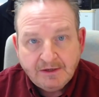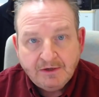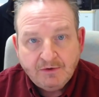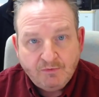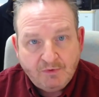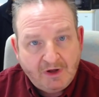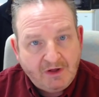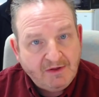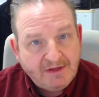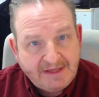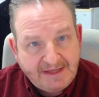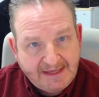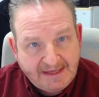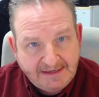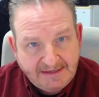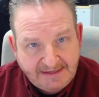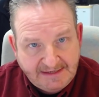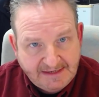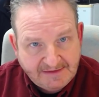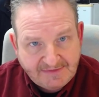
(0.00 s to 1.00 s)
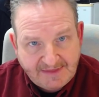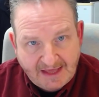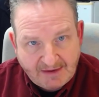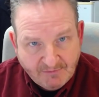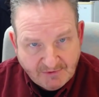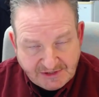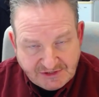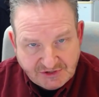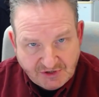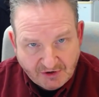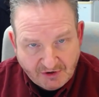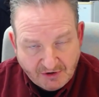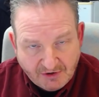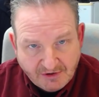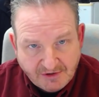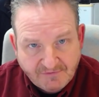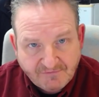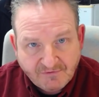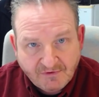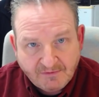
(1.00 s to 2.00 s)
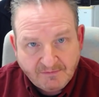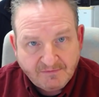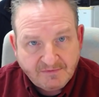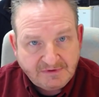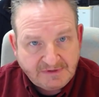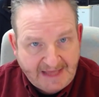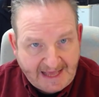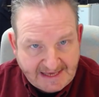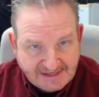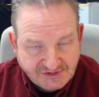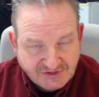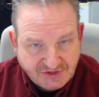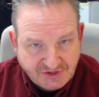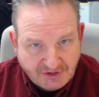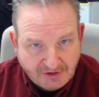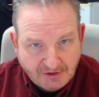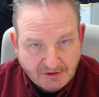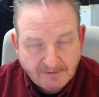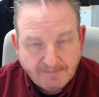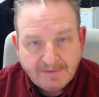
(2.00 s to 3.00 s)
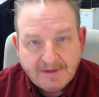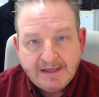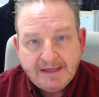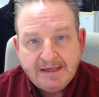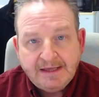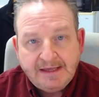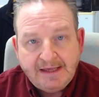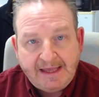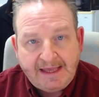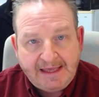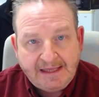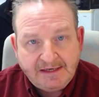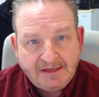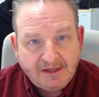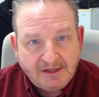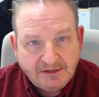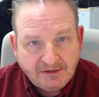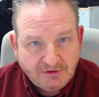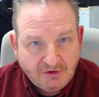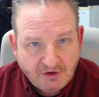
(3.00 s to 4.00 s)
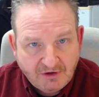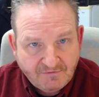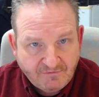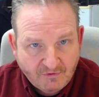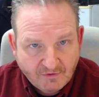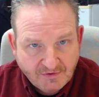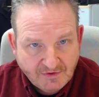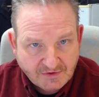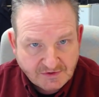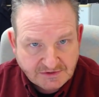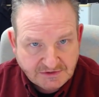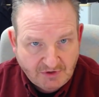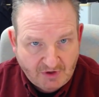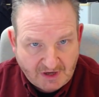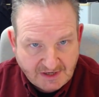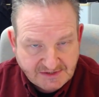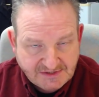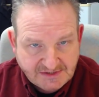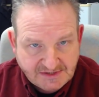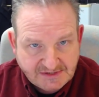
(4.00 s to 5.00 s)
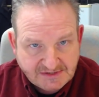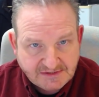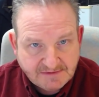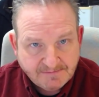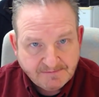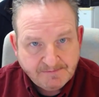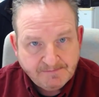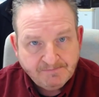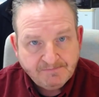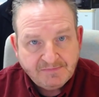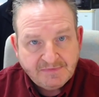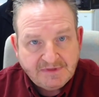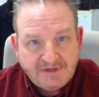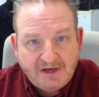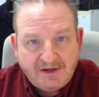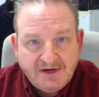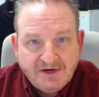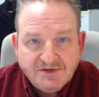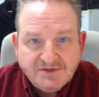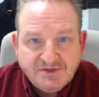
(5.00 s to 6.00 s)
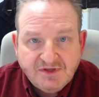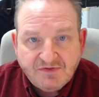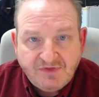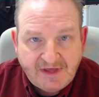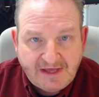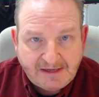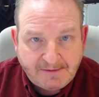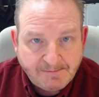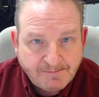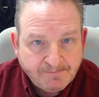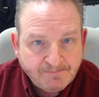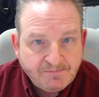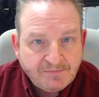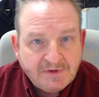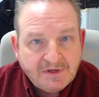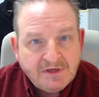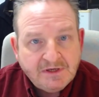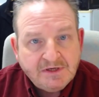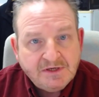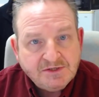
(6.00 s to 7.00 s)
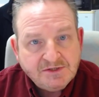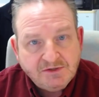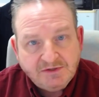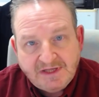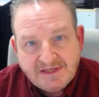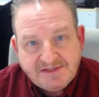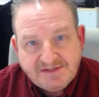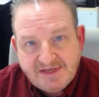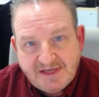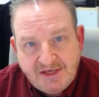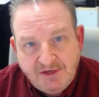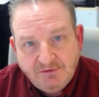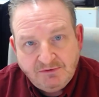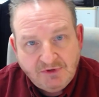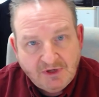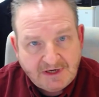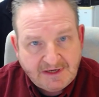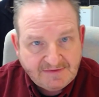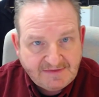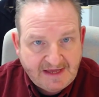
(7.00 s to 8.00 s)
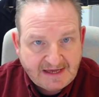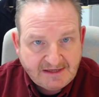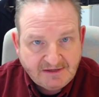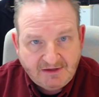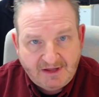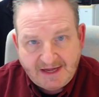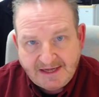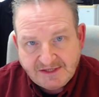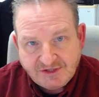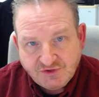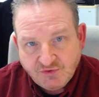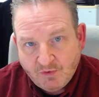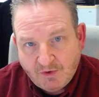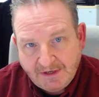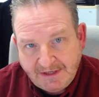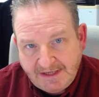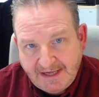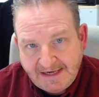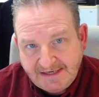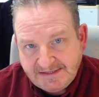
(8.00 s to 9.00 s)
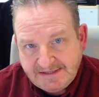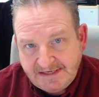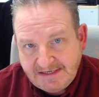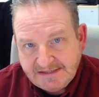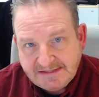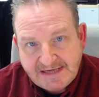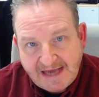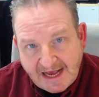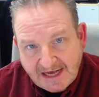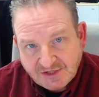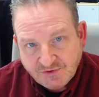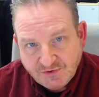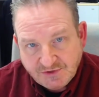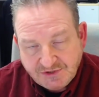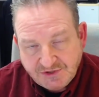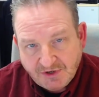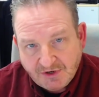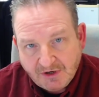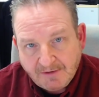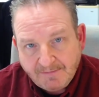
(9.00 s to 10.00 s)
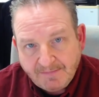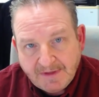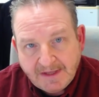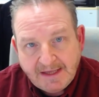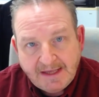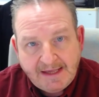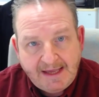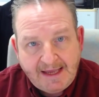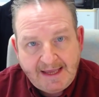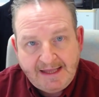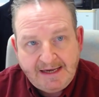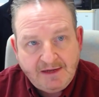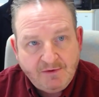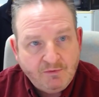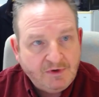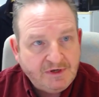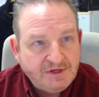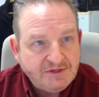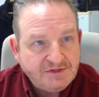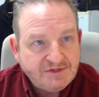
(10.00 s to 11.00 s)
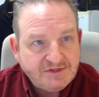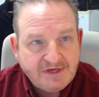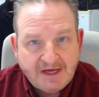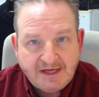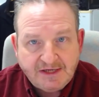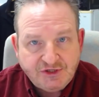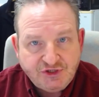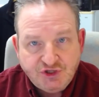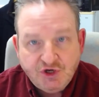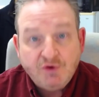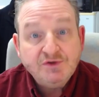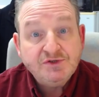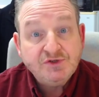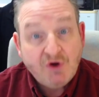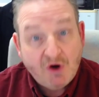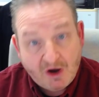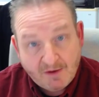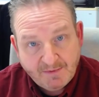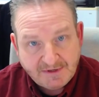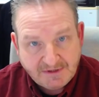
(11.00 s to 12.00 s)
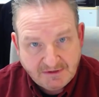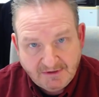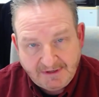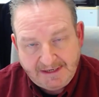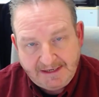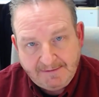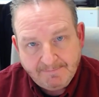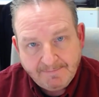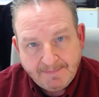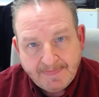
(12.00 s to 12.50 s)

Well, again, get that return from last year and look for those losses. Now, here's the thing. So let's say you look at that client's 2018 tax return, and it was Joe's Carpet Cleaning.